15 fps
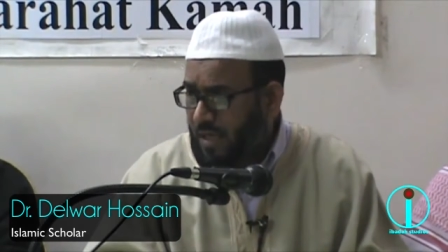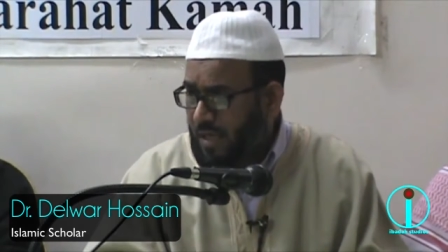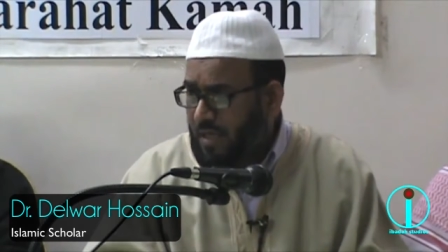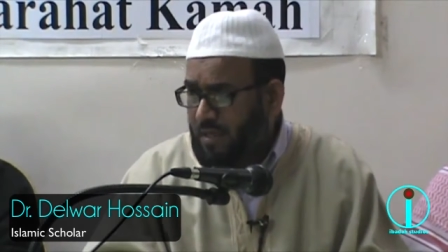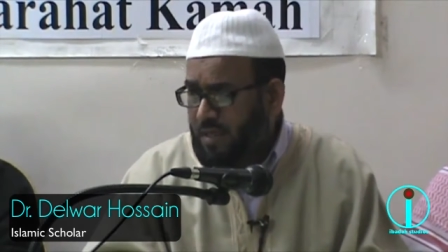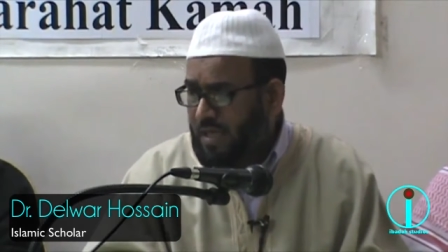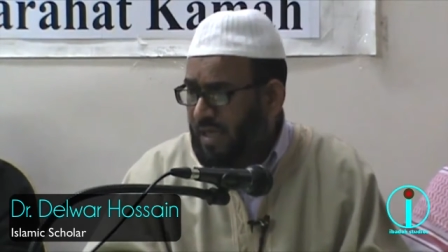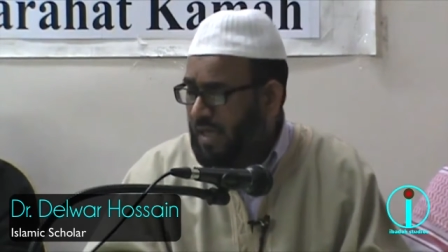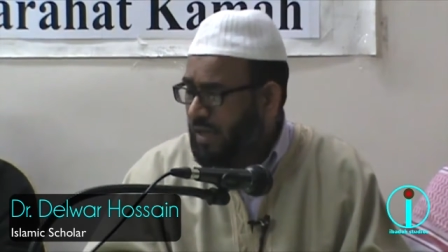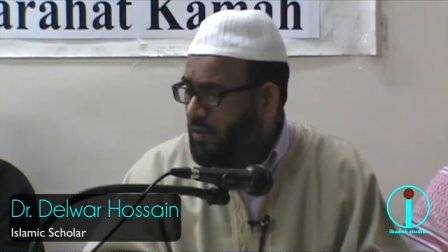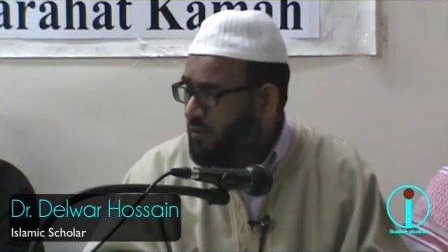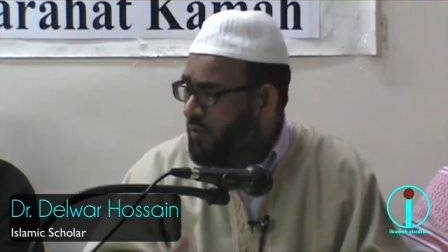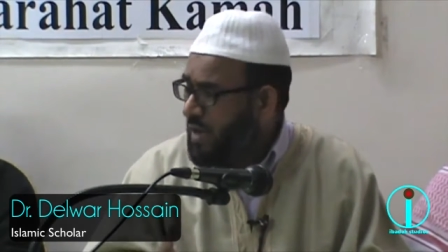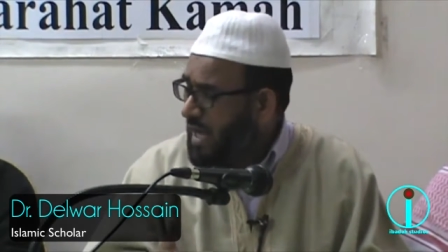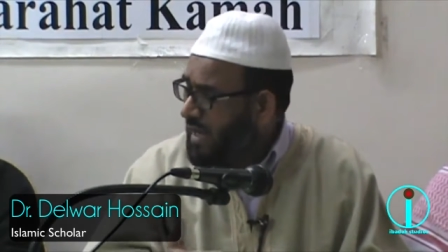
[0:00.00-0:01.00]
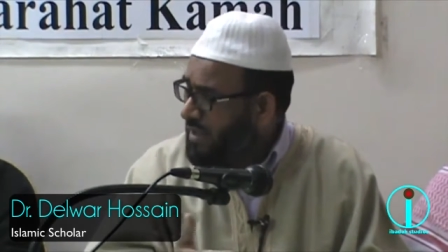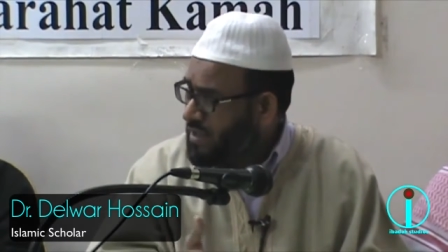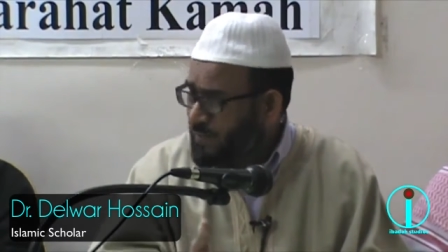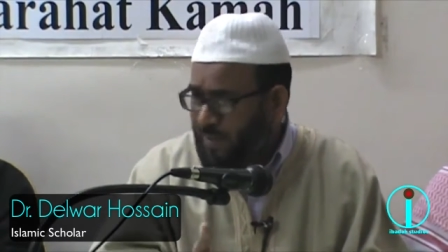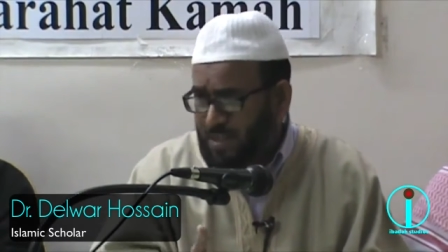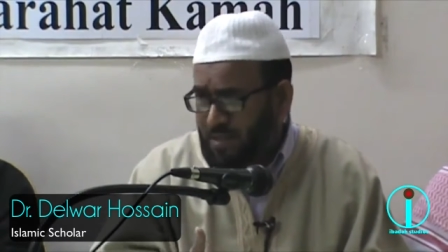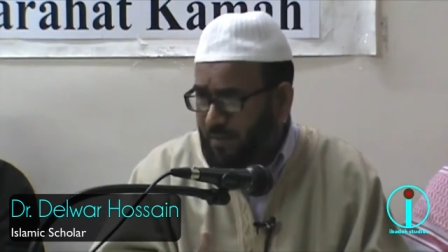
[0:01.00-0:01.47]
And uh, Quran
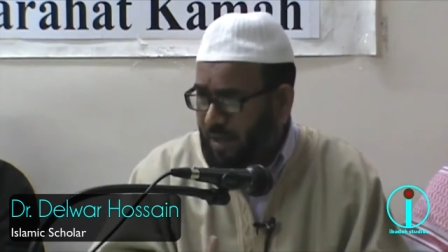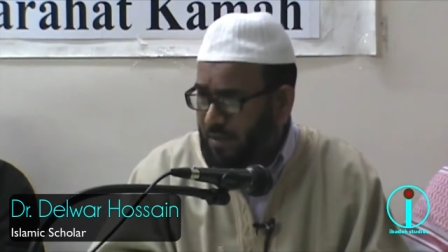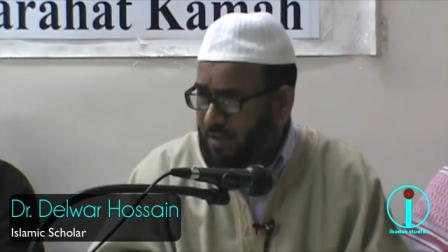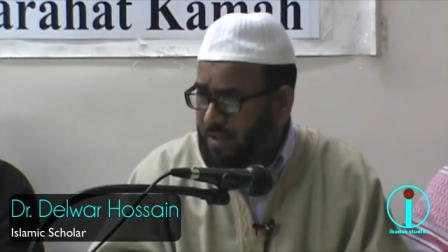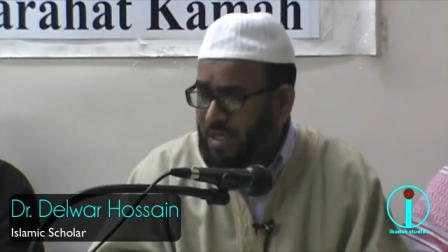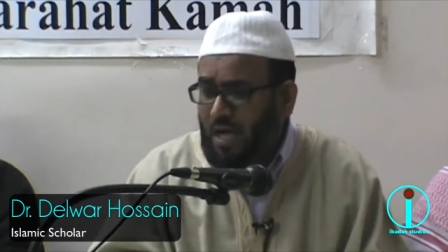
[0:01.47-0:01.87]
speaks about it.